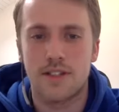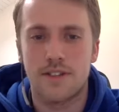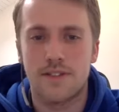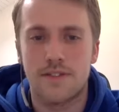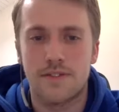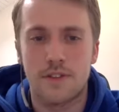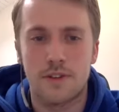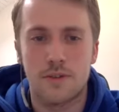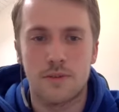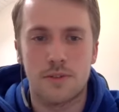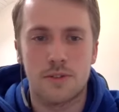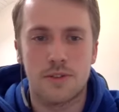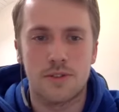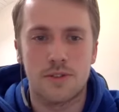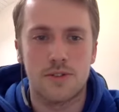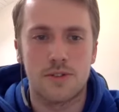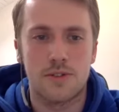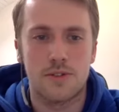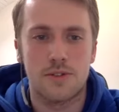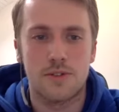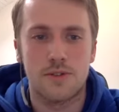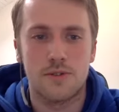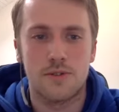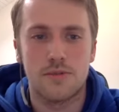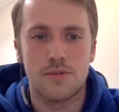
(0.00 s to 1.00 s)
if you want
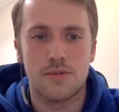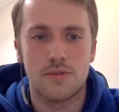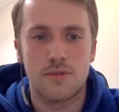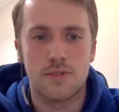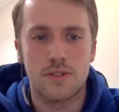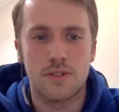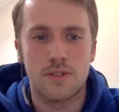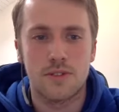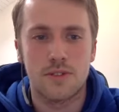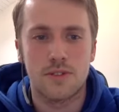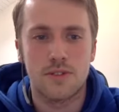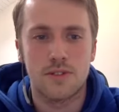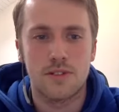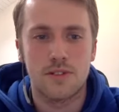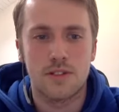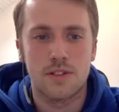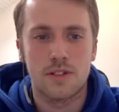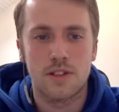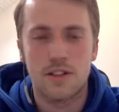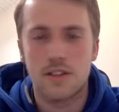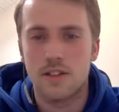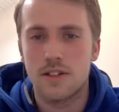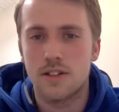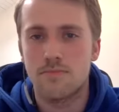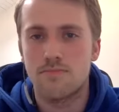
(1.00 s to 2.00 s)
to
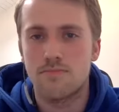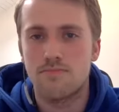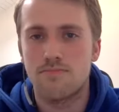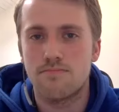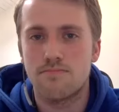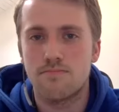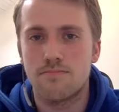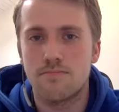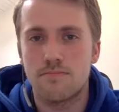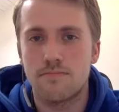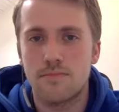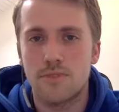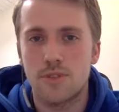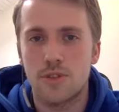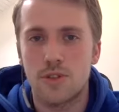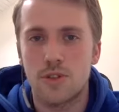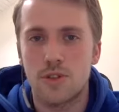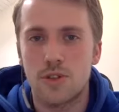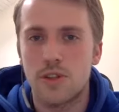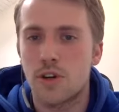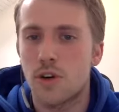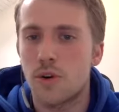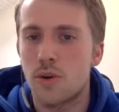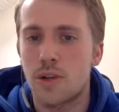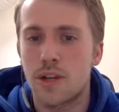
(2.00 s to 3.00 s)

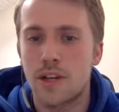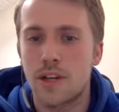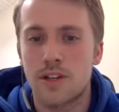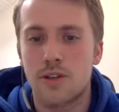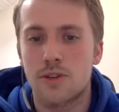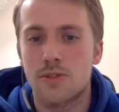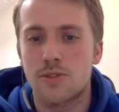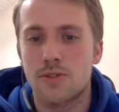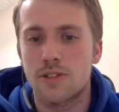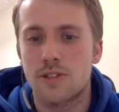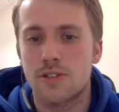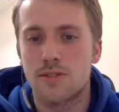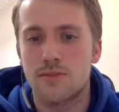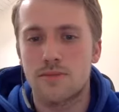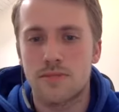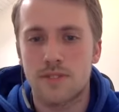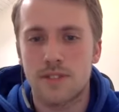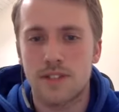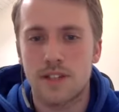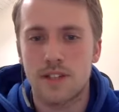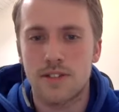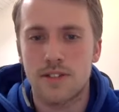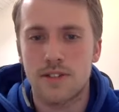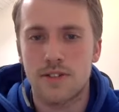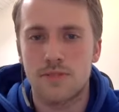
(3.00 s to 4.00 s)
join online coaching,
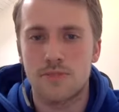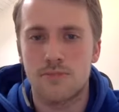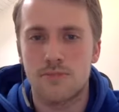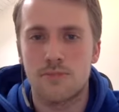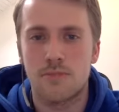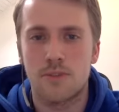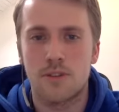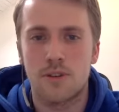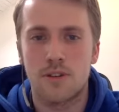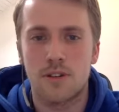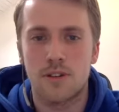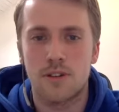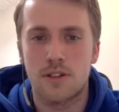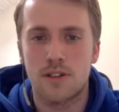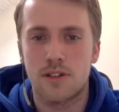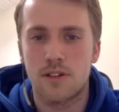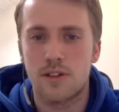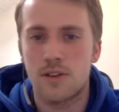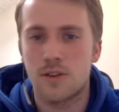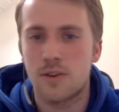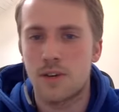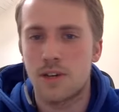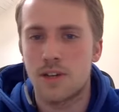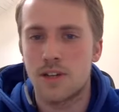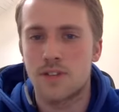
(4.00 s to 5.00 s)
get some
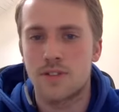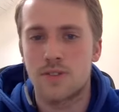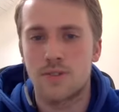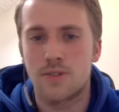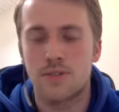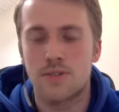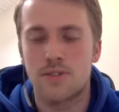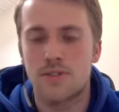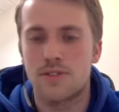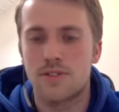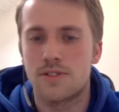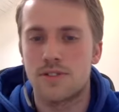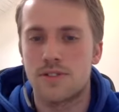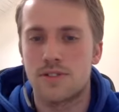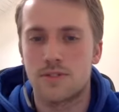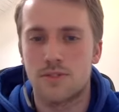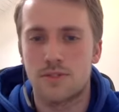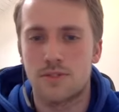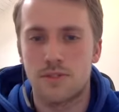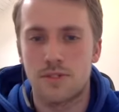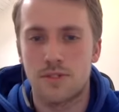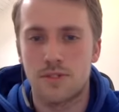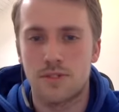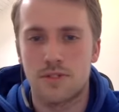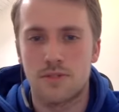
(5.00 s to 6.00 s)
online courses,
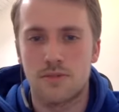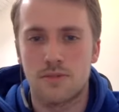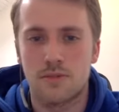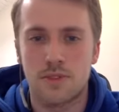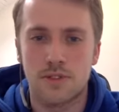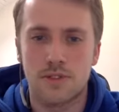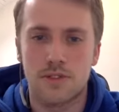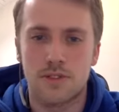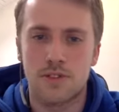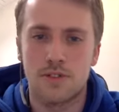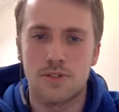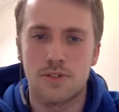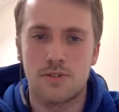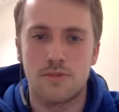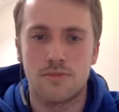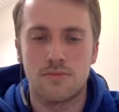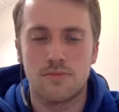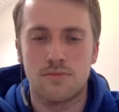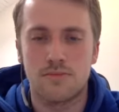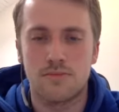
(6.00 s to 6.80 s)
or wants to.